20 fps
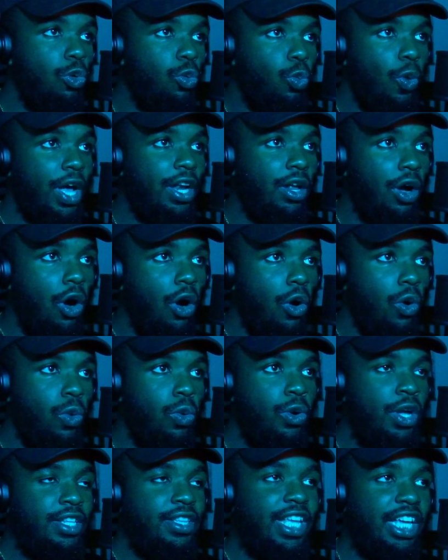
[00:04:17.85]
wet hole
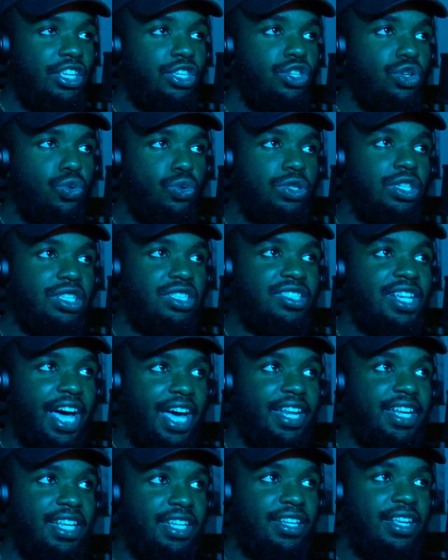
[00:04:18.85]
that you
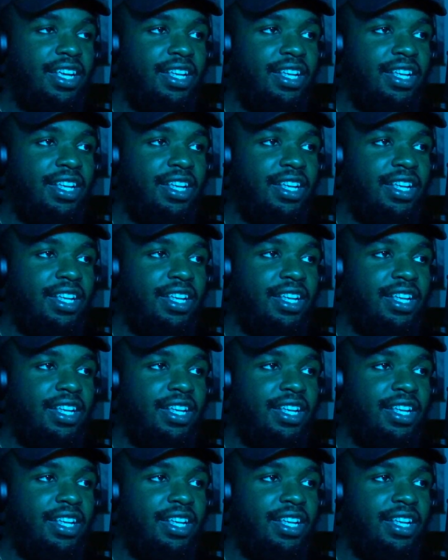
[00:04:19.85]
decided